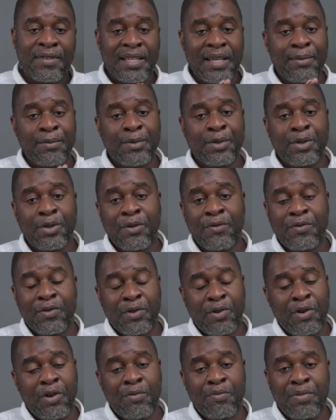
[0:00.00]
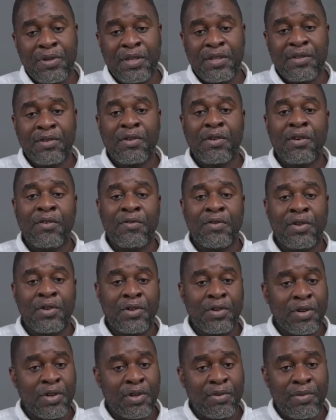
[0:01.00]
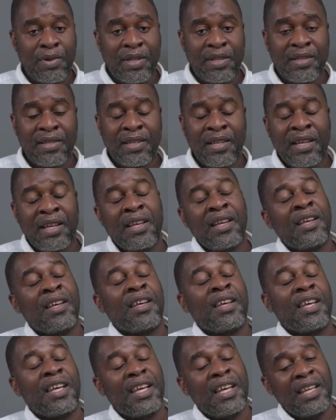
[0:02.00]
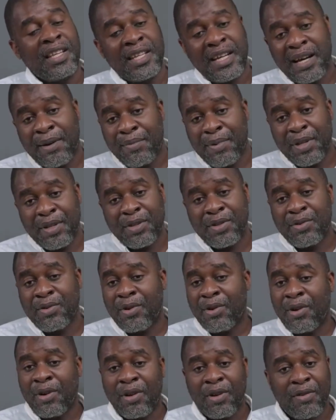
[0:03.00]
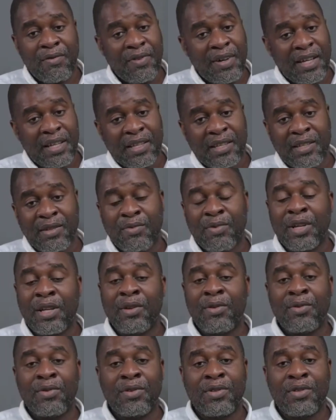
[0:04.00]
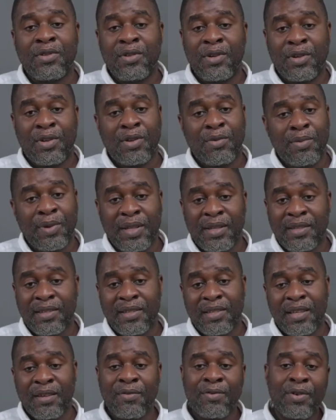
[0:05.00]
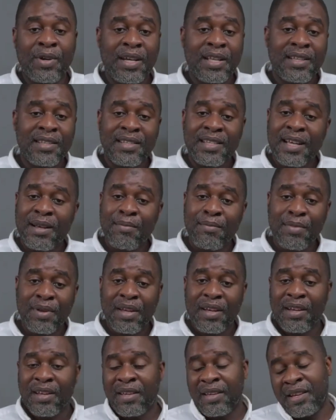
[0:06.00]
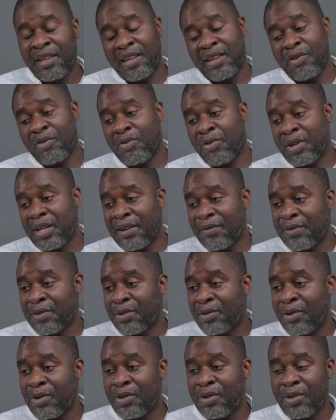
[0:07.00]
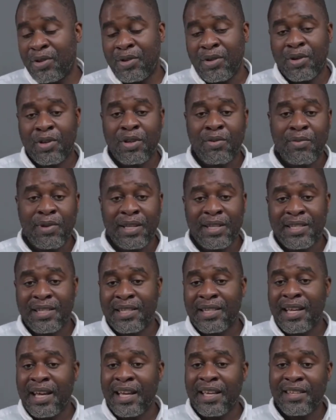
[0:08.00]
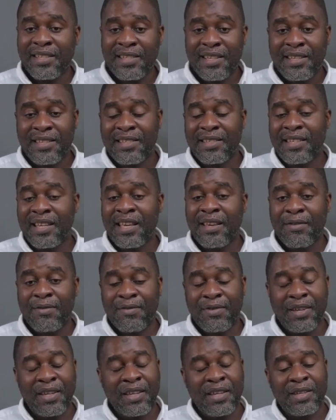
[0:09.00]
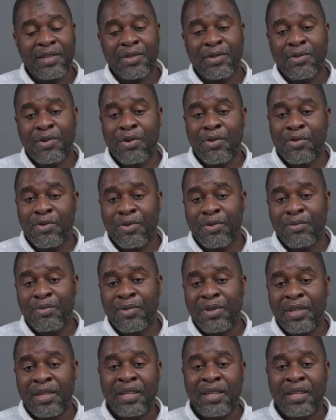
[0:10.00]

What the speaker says: some soft copies of your documents. It happens to all of us, we lose documents. If you are in Zambia, you could have stored your documents nice and safe in a storeroom,